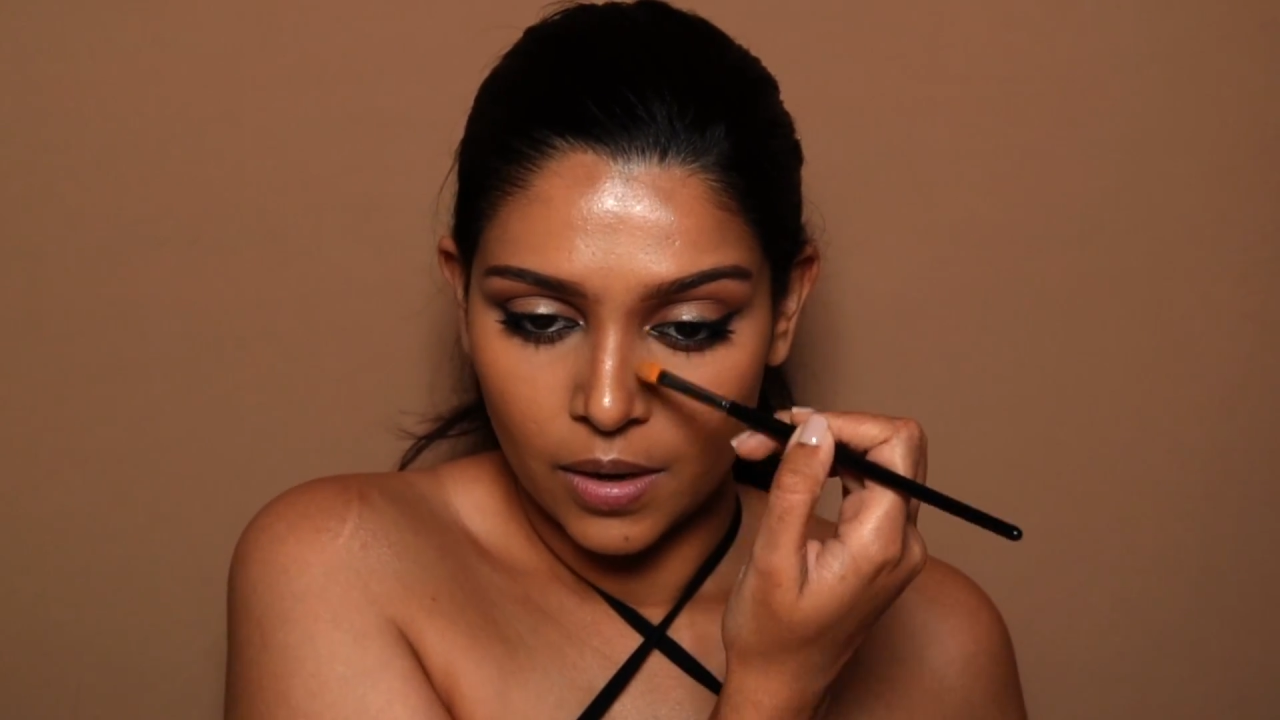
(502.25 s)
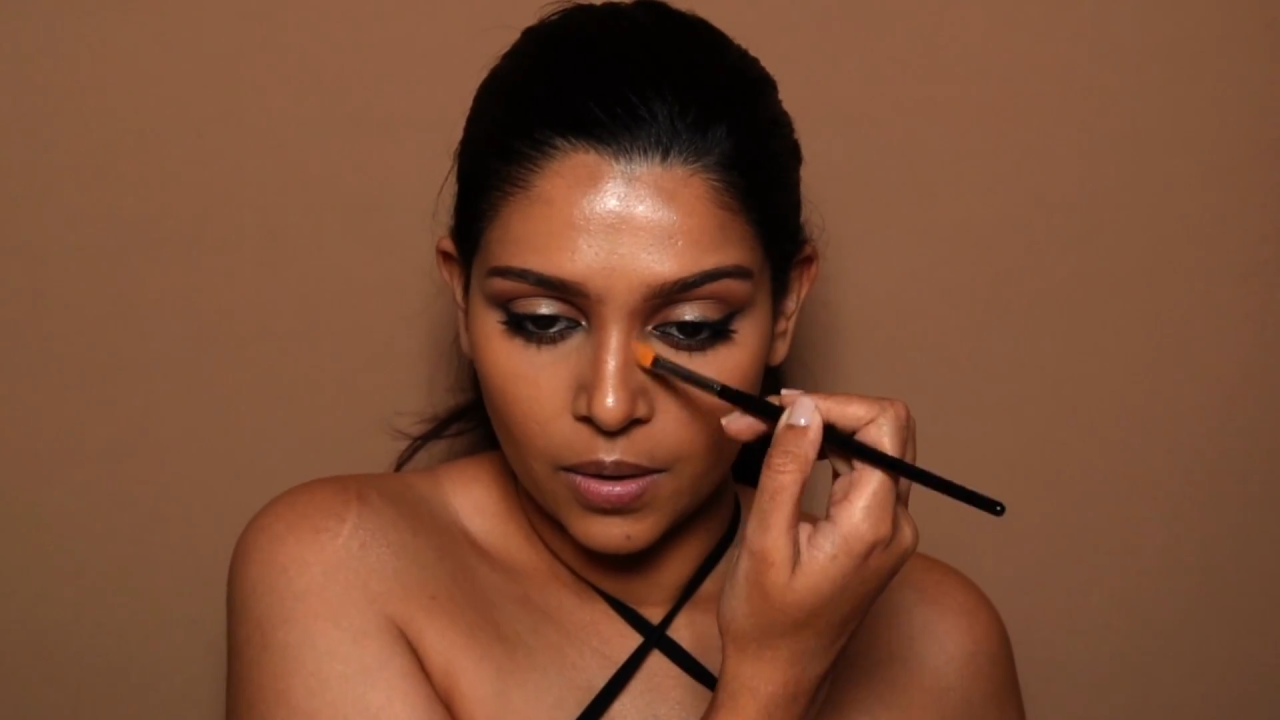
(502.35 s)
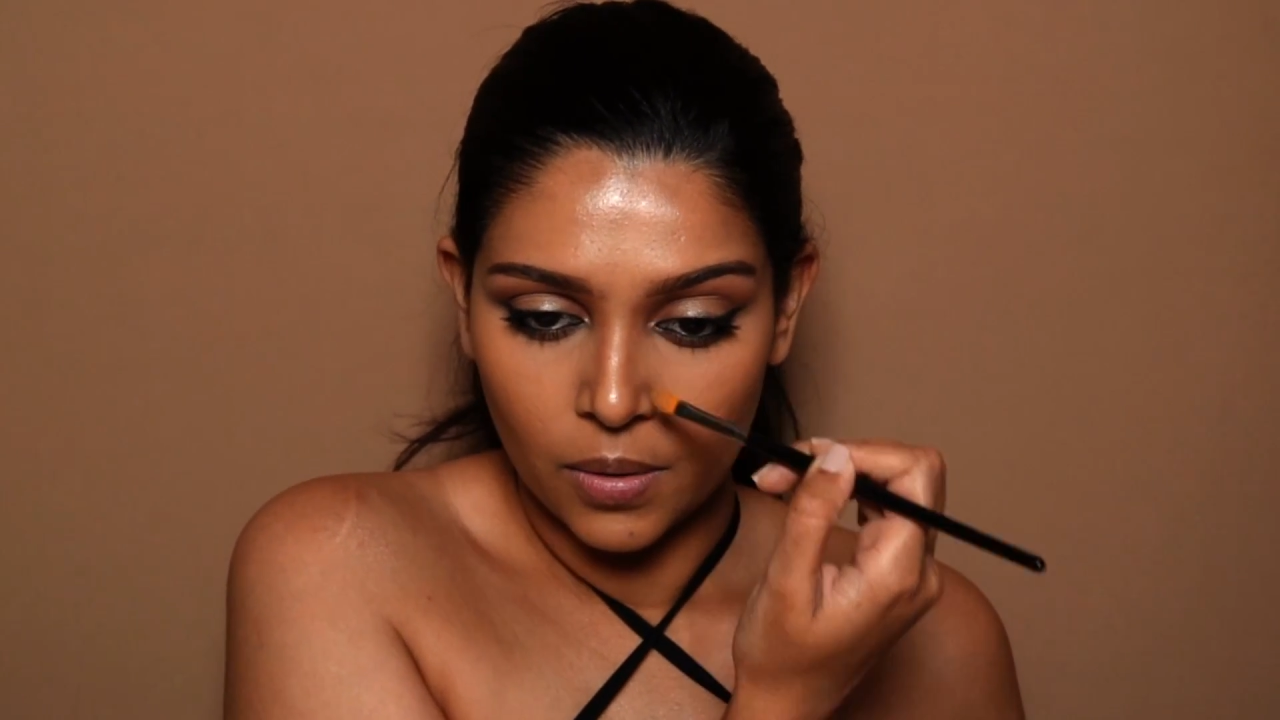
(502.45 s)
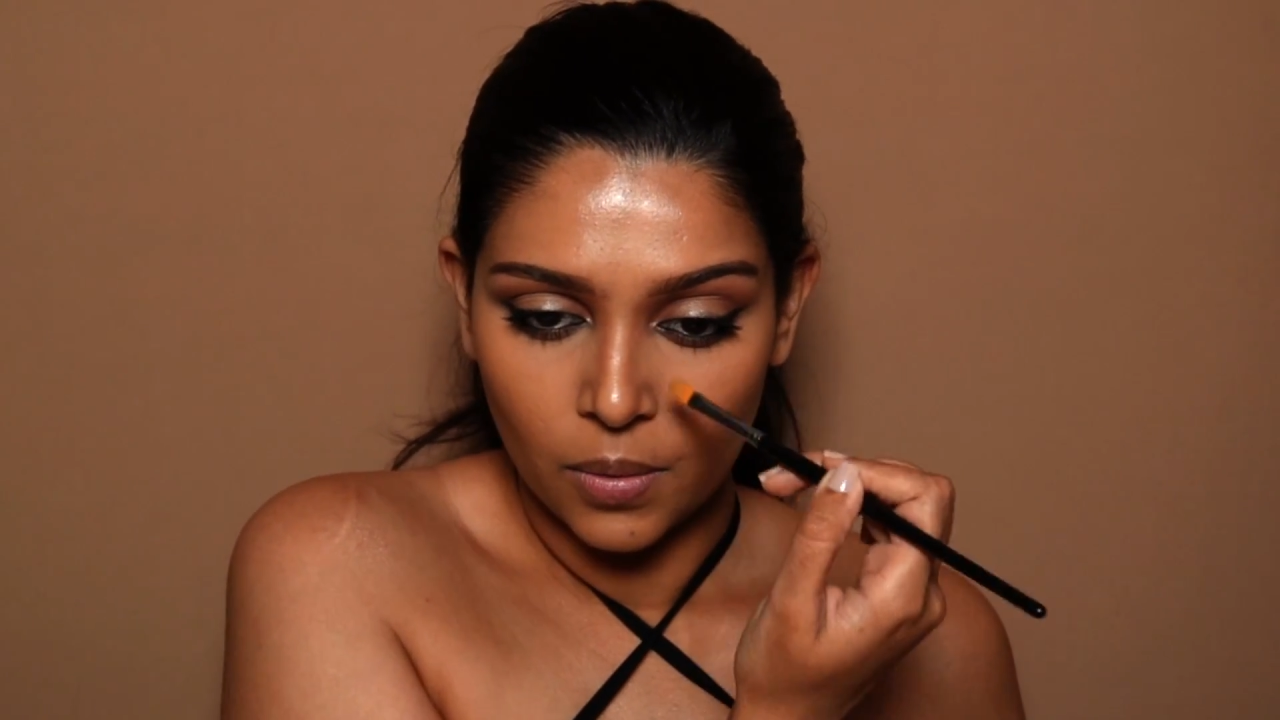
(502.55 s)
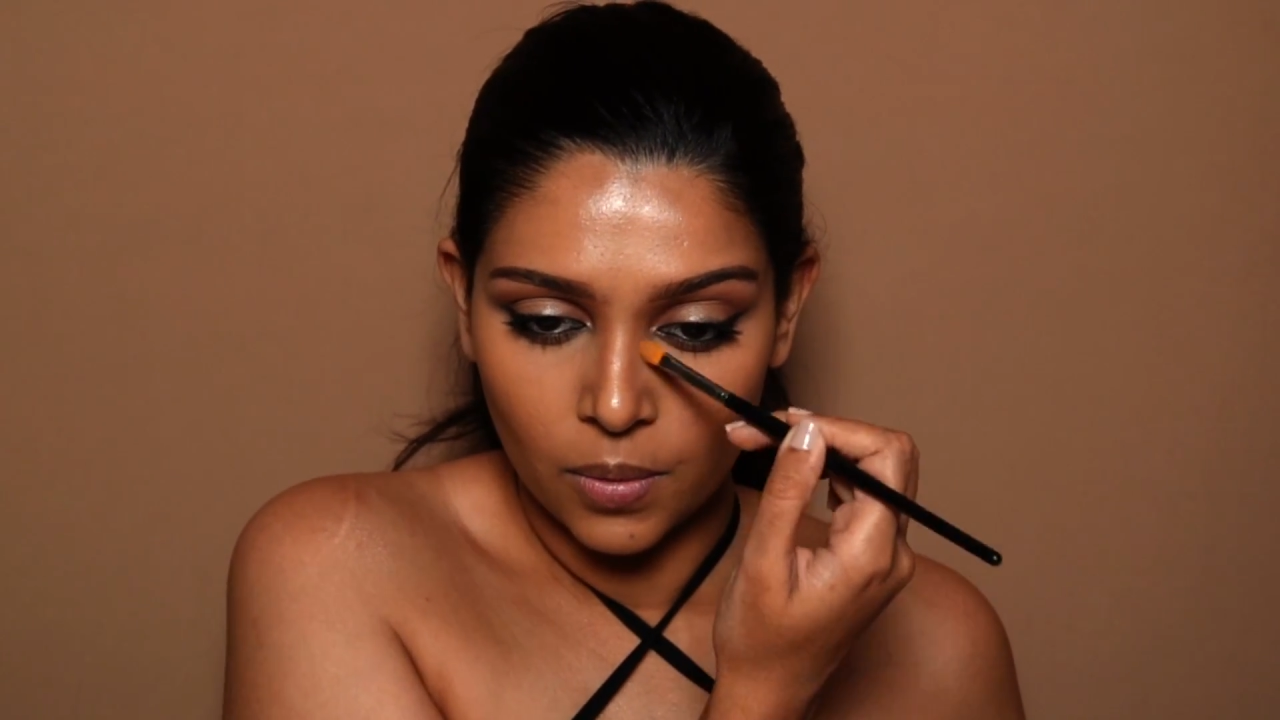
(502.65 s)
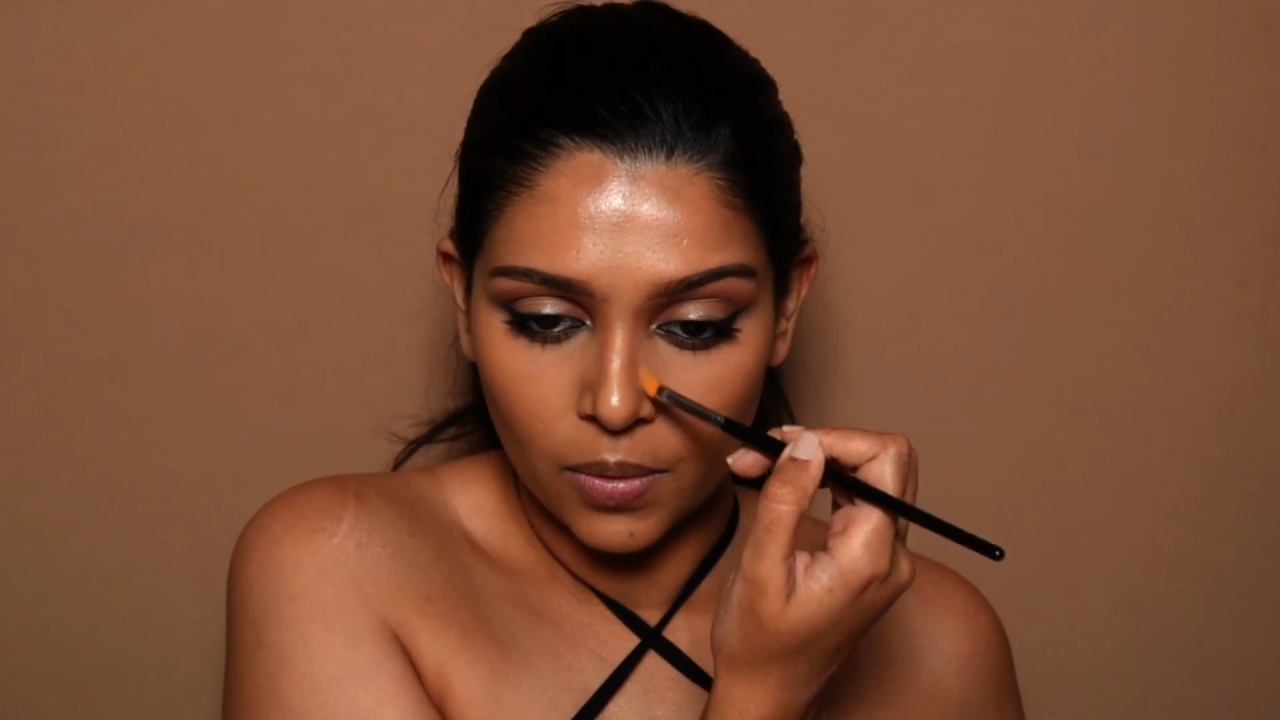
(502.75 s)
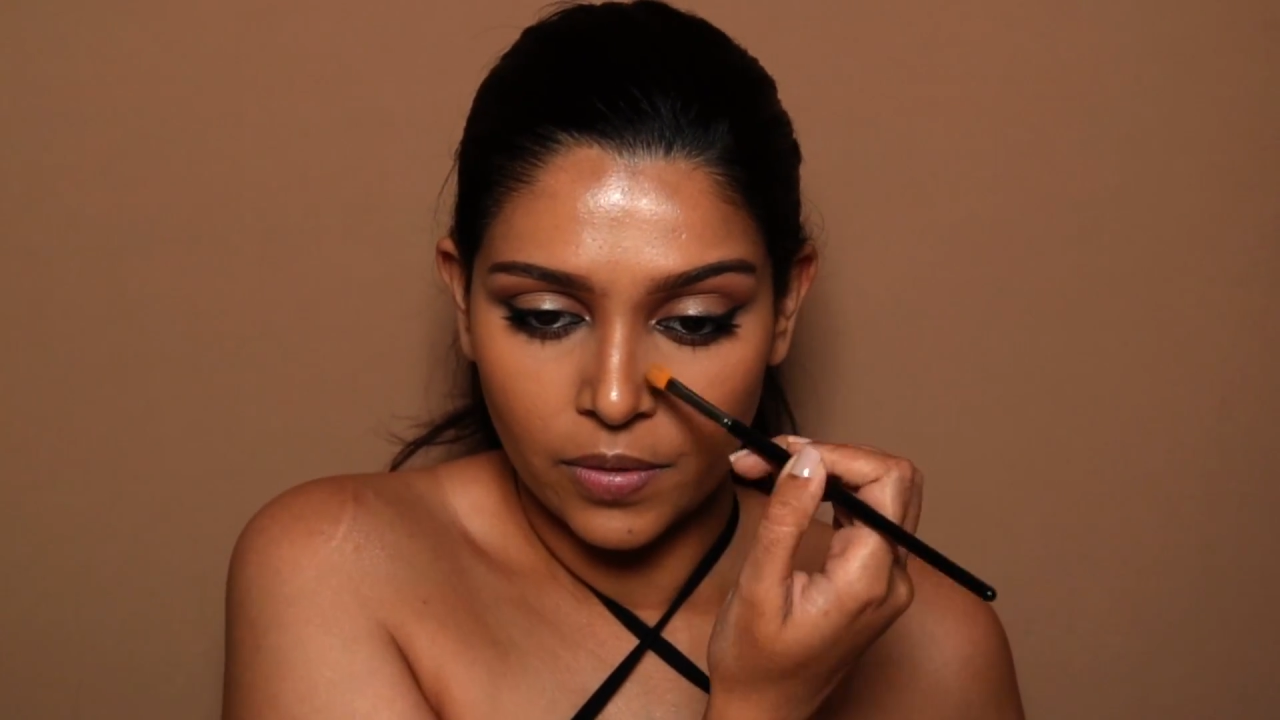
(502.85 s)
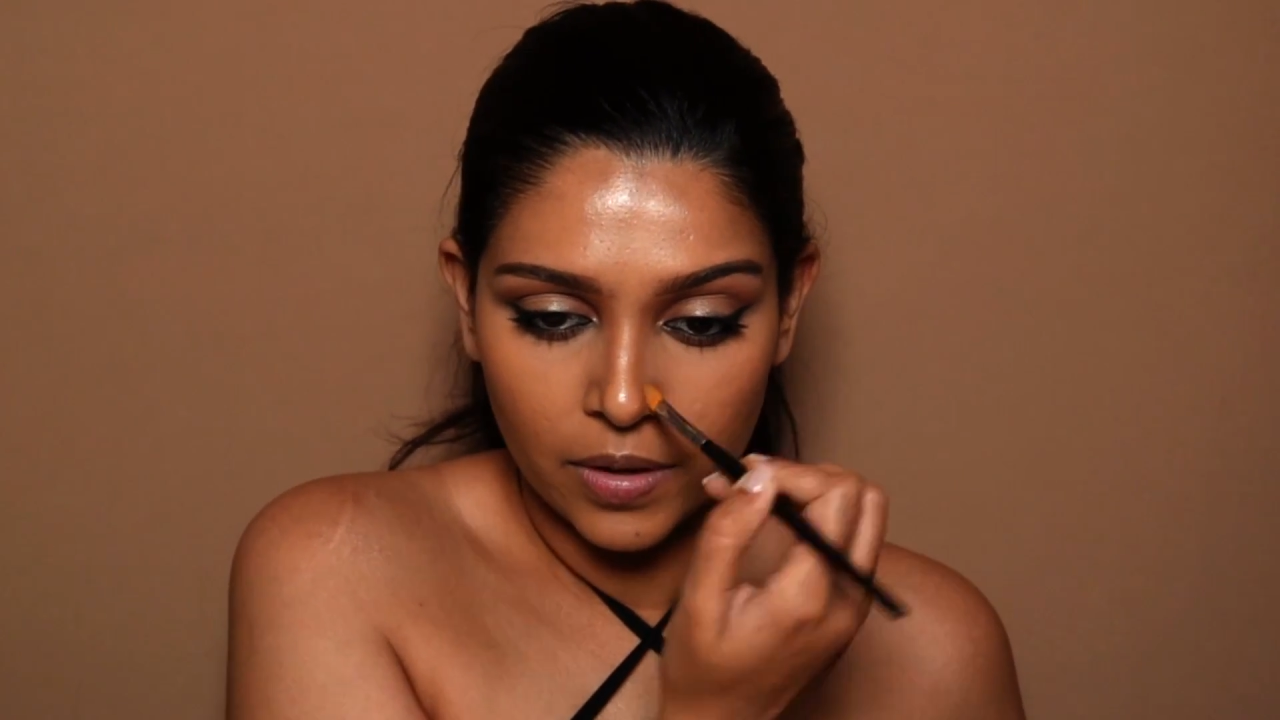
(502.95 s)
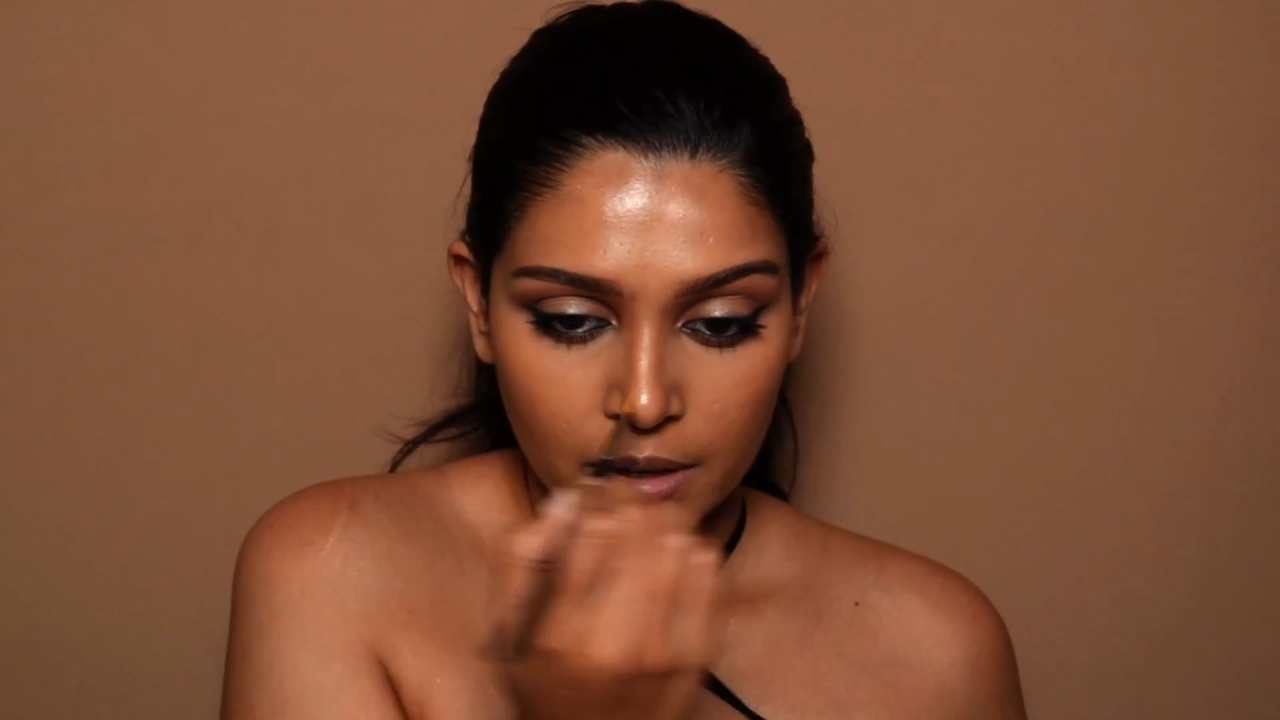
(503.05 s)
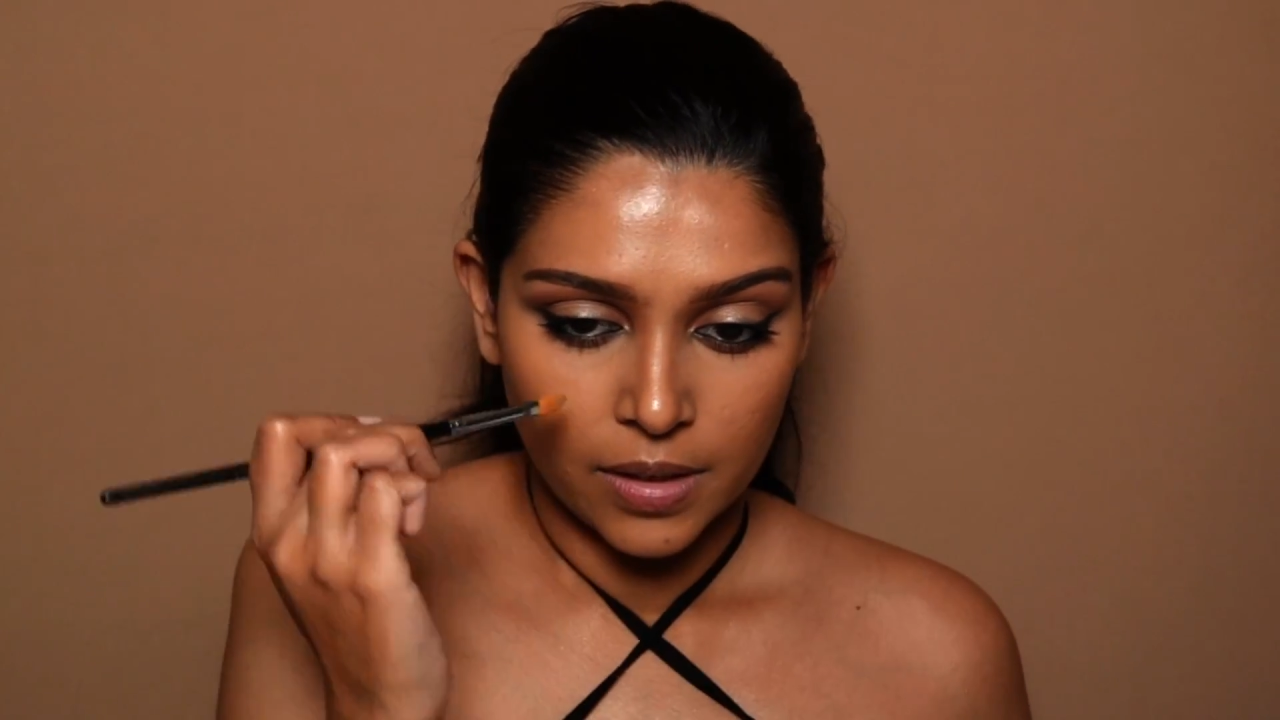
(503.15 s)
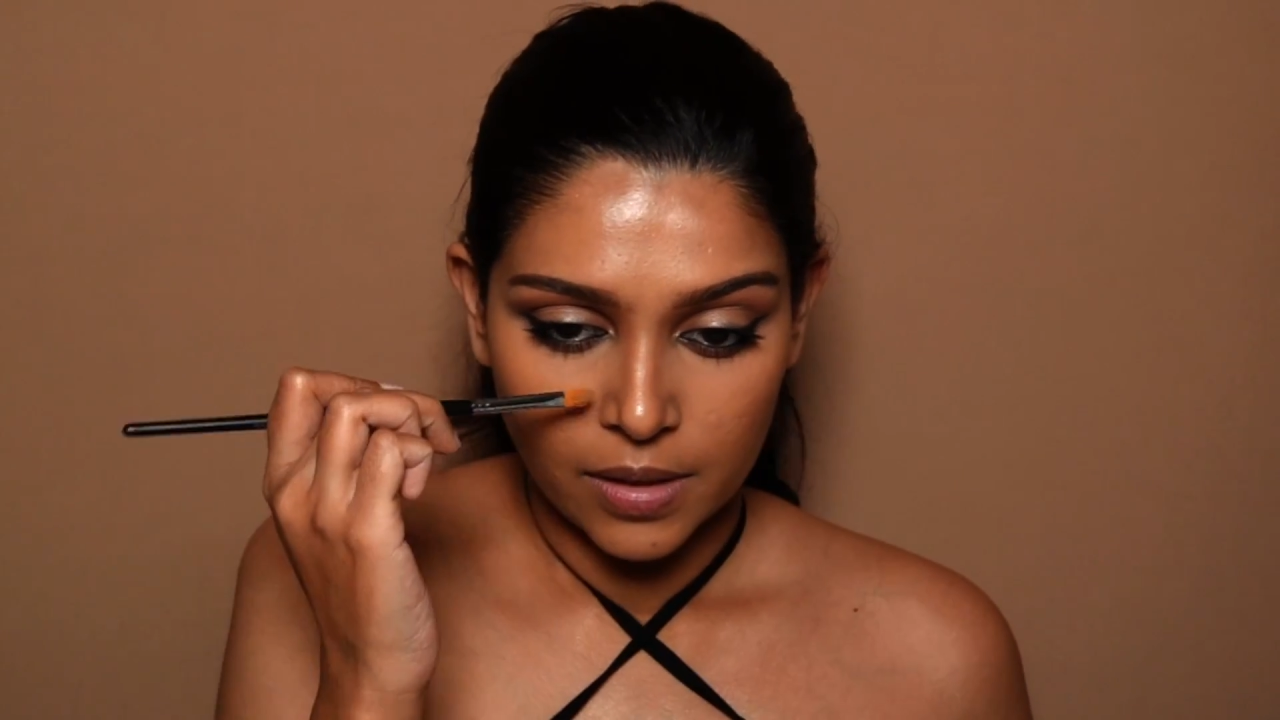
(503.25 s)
go over it